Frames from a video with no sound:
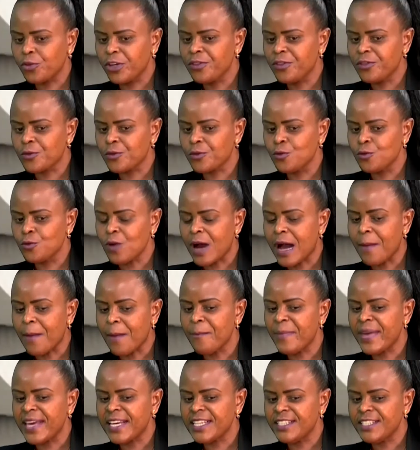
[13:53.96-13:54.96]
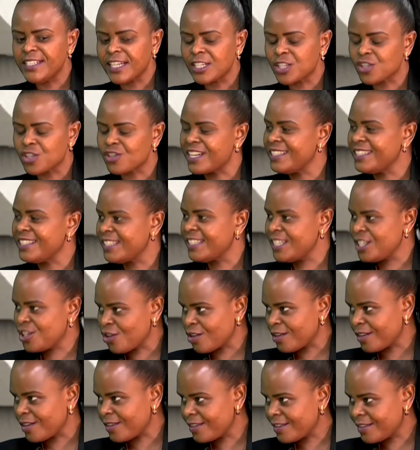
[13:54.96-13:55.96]
through a major
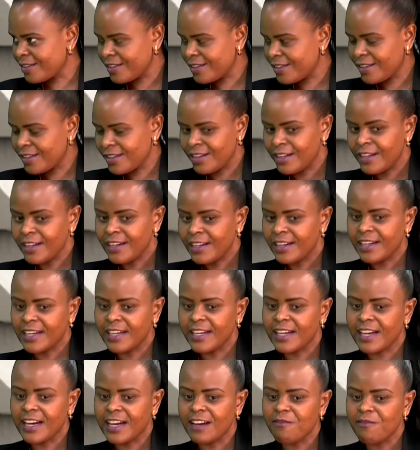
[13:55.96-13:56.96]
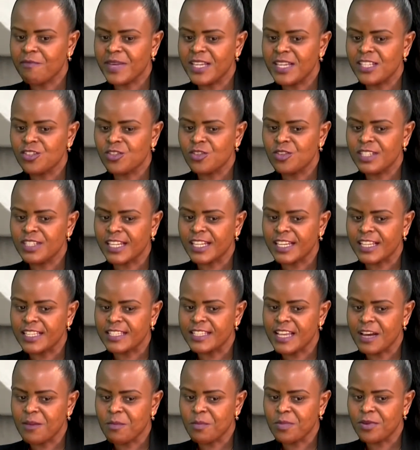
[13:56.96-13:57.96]
transition, like I've mentioned
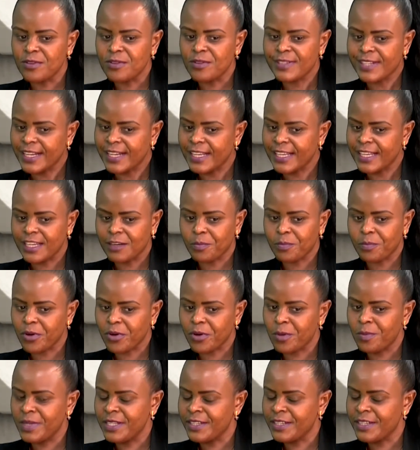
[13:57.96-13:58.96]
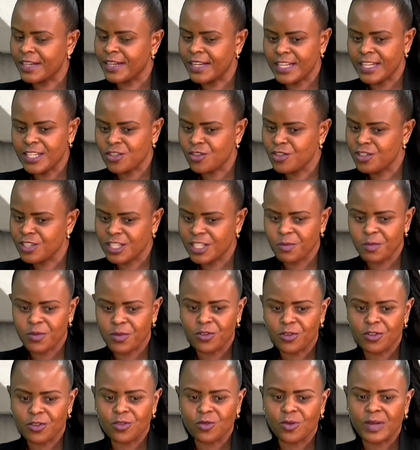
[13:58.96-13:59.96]
examples like probably relationship
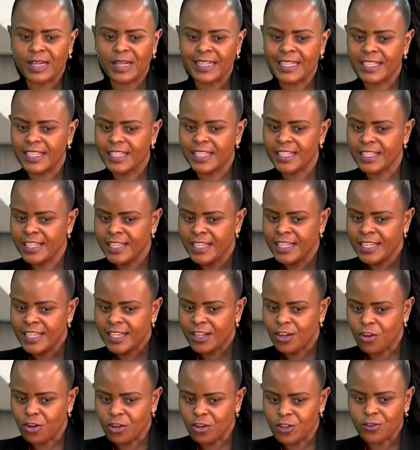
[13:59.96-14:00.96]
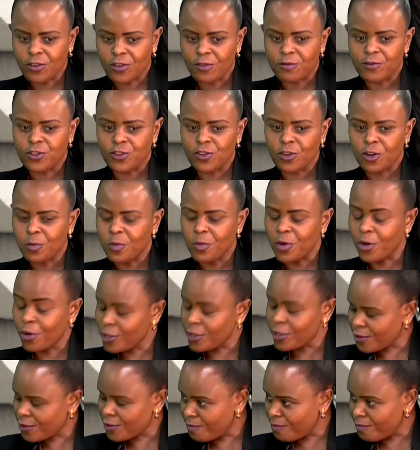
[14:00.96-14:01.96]
not working, loss of job,
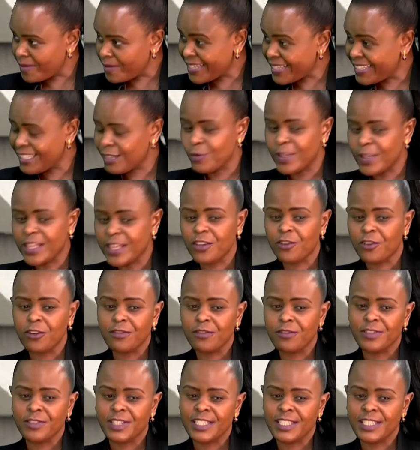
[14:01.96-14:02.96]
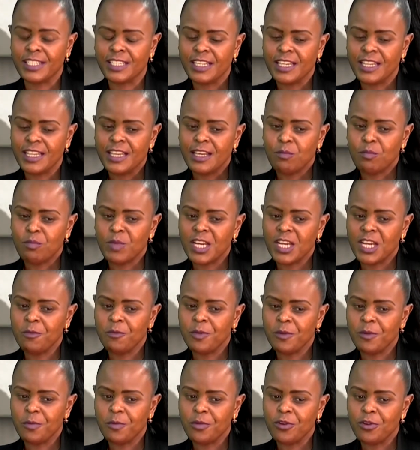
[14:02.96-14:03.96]
loss of money. With COVID, many
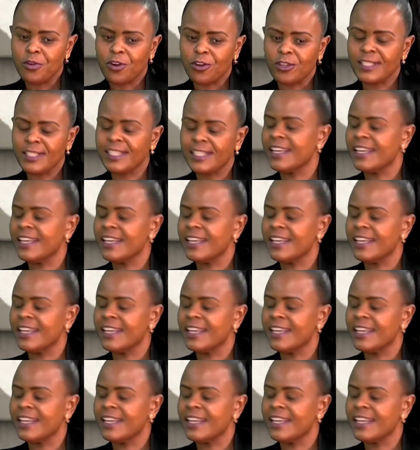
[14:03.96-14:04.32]
people lost their